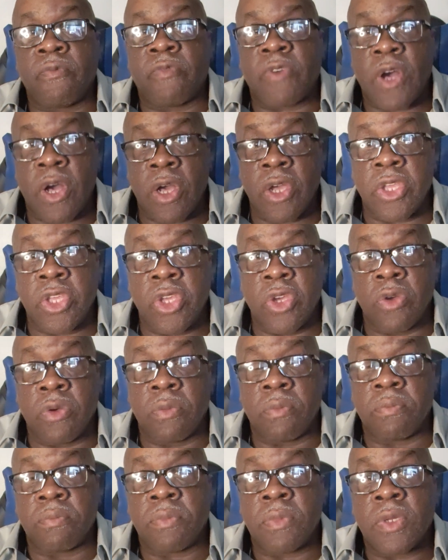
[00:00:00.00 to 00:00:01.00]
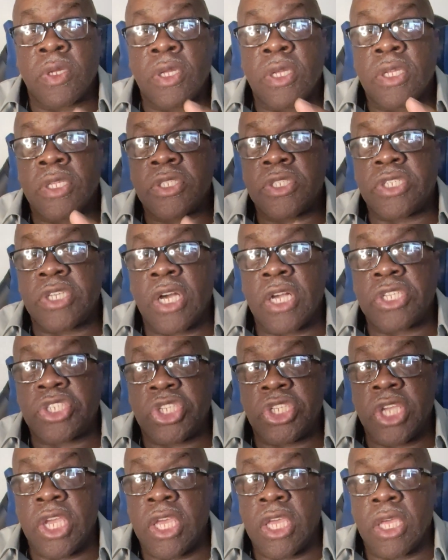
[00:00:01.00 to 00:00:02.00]
volume,
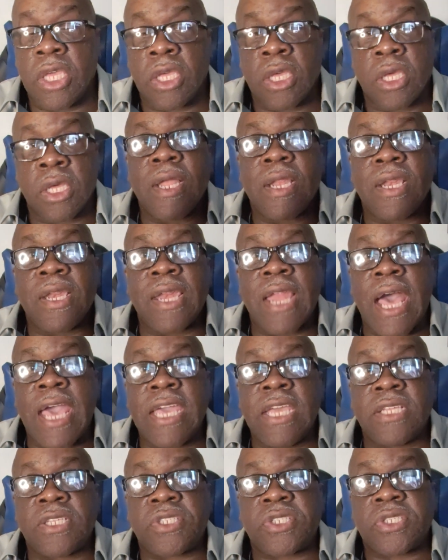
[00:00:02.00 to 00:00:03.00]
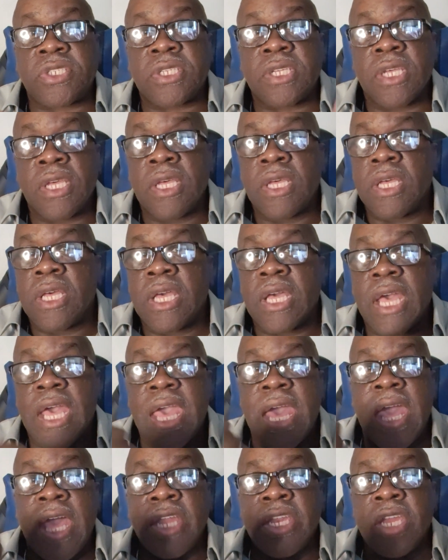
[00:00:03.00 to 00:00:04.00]
touching, lights,
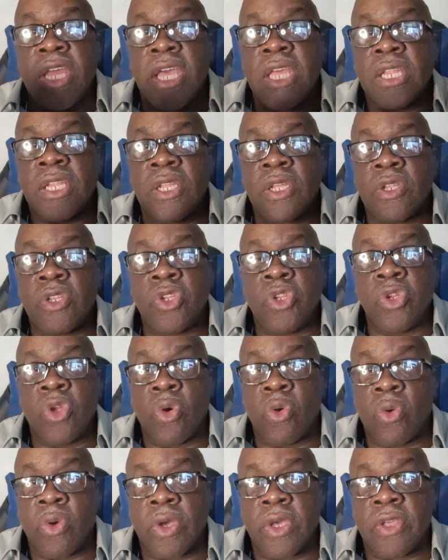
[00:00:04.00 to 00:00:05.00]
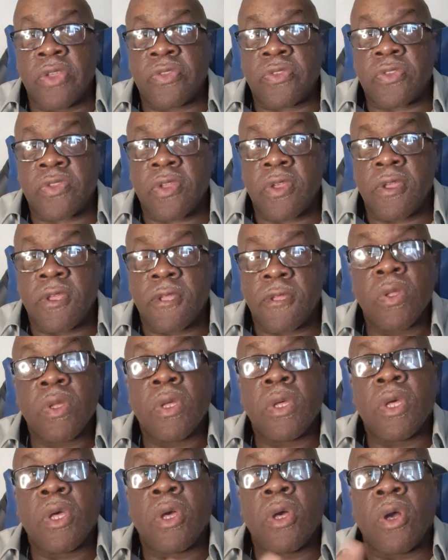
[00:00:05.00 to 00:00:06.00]
and noise.
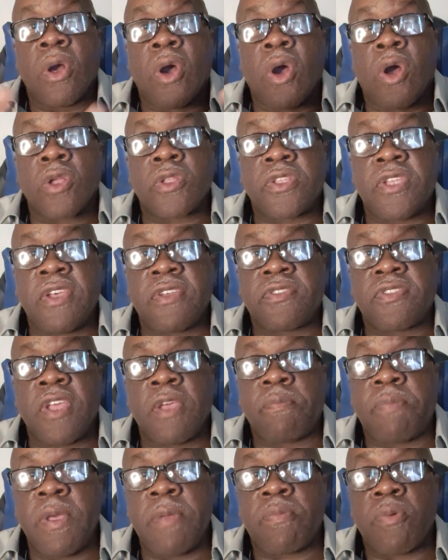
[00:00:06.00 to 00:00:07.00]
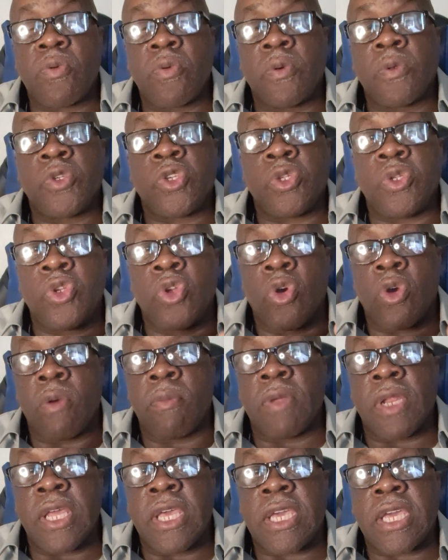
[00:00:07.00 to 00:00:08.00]
Autistic people
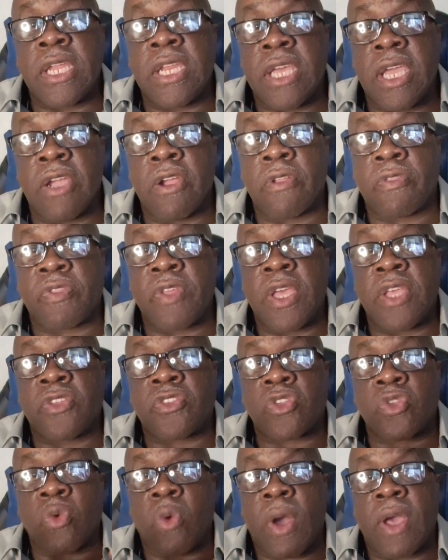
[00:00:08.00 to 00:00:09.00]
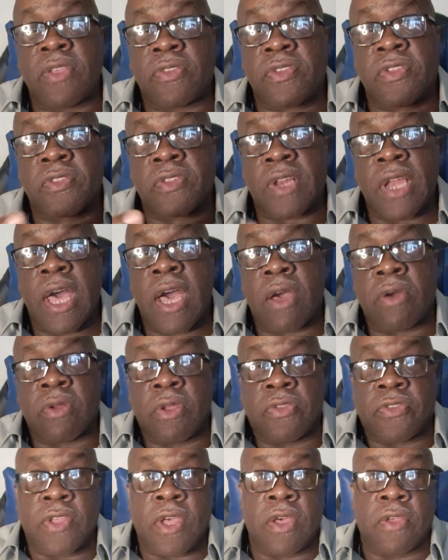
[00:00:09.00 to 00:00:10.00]
normally can hear things twice as loud
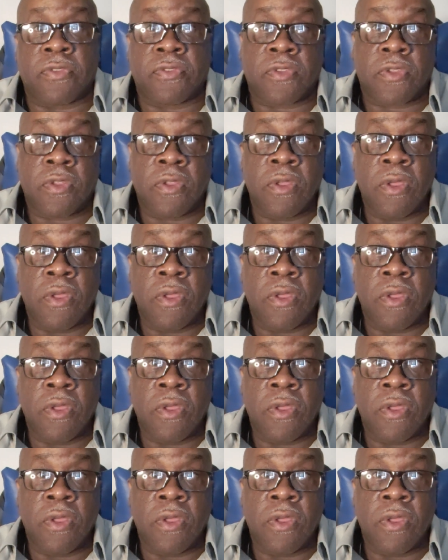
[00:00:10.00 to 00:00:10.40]
as us.